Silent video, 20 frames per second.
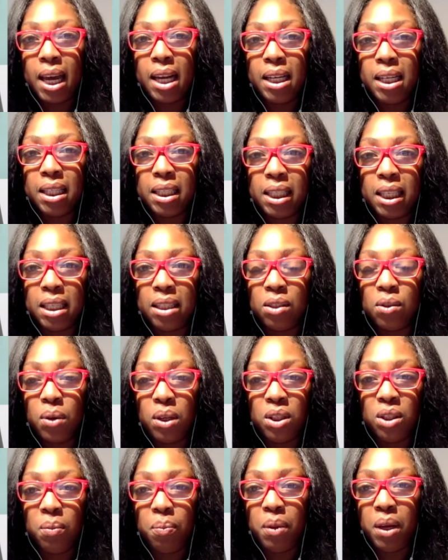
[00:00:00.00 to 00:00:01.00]
and this is
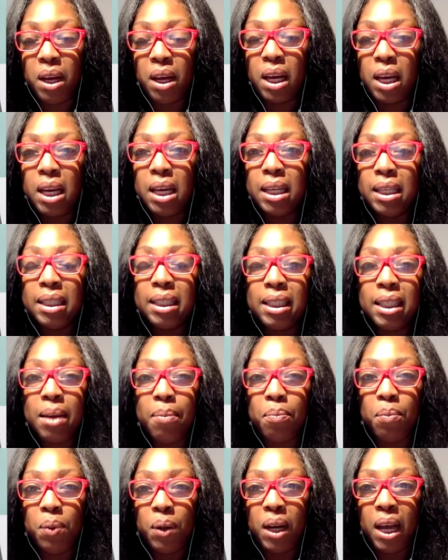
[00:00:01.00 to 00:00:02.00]
going to be
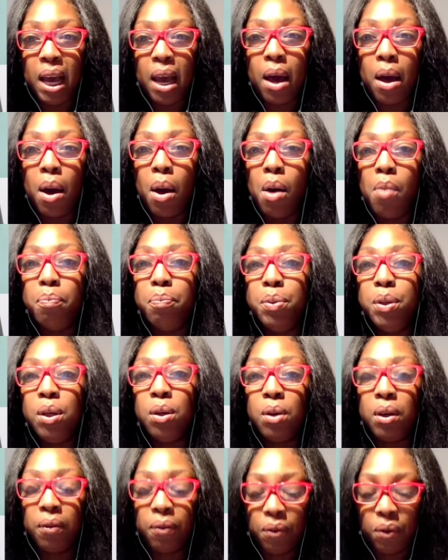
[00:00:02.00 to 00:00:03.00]
simply
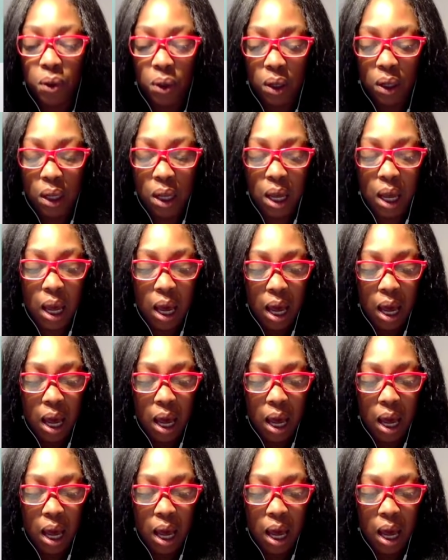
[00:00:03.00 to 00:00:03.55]
beautiful.